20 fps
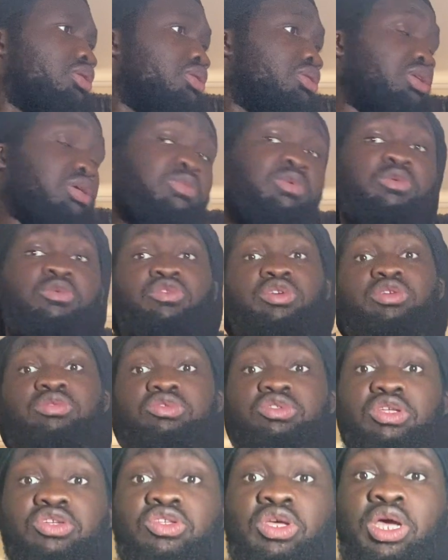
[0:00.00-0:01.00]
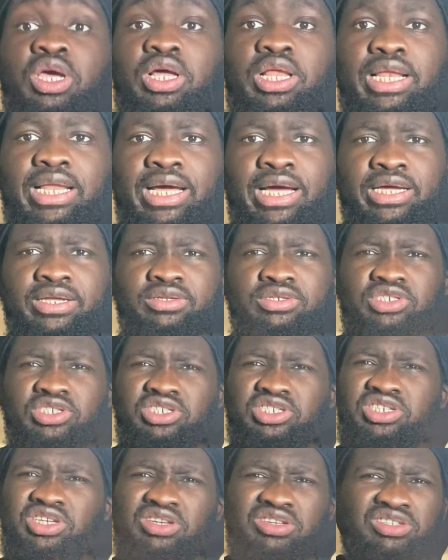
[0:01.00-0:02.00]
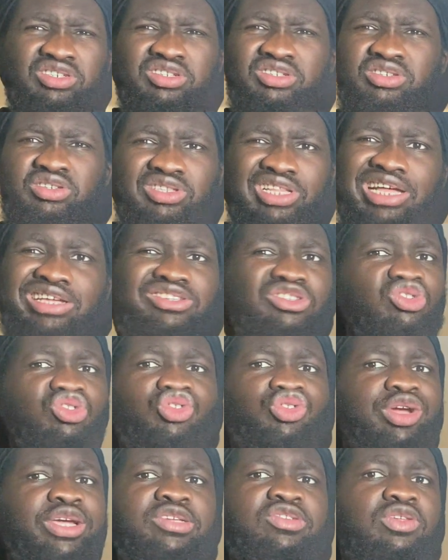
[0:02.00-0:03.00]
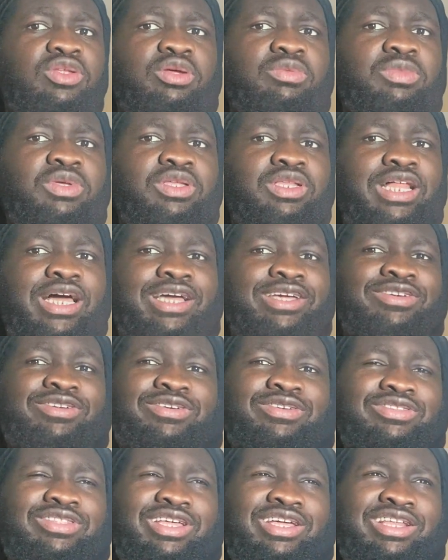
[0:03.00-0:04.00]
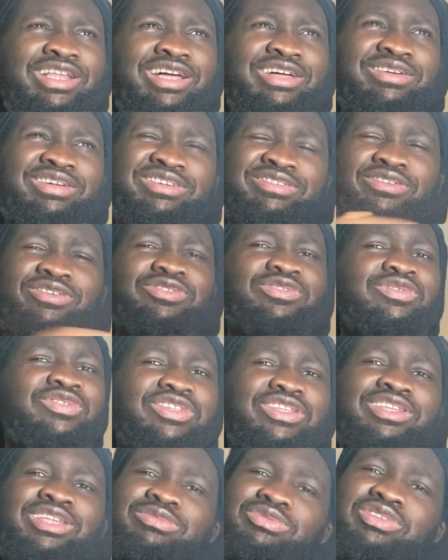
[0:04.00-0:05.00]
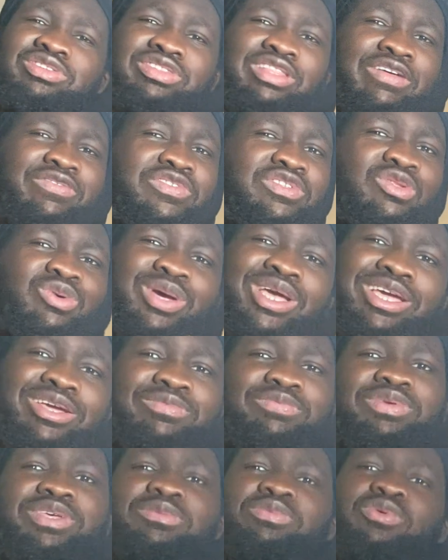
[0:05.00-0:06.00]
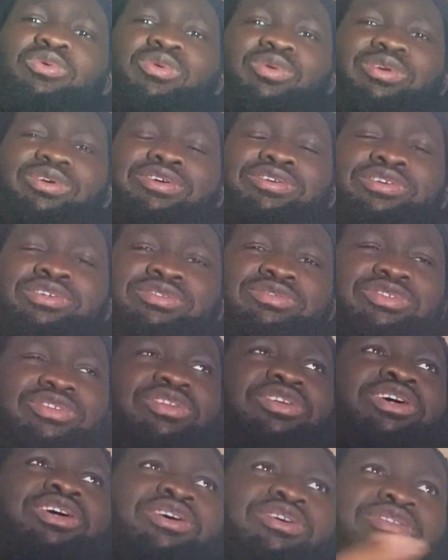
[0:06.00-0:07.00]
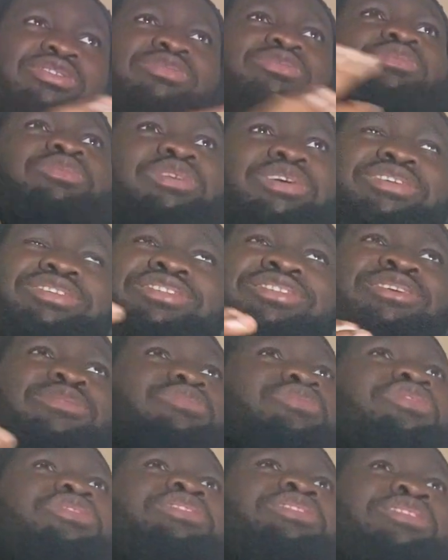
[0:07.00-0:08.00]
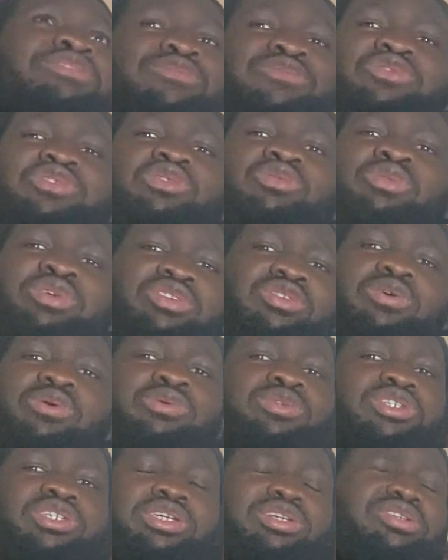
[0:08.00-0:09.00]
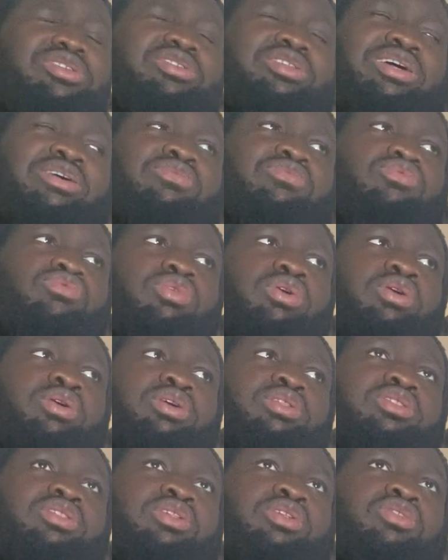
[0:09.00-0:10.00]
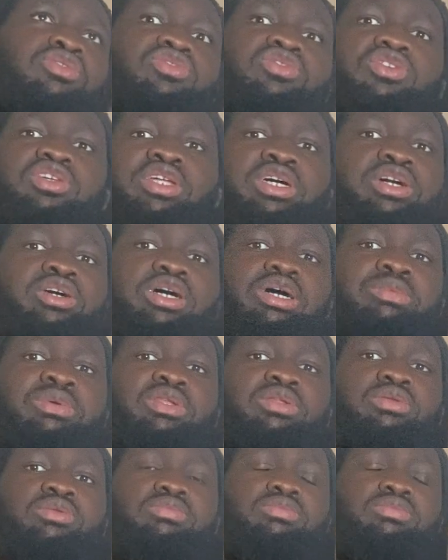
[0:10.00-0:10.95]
Yeah, people are upstairs. Like, shit, it's just, that's crazy to me. Like, you know, it's there, like, because obviously Nipsey's death is still hitting people hard. You know, so, you know, Nipsey and obviously West Coast shit, it's just like, raw, didn't see it coming.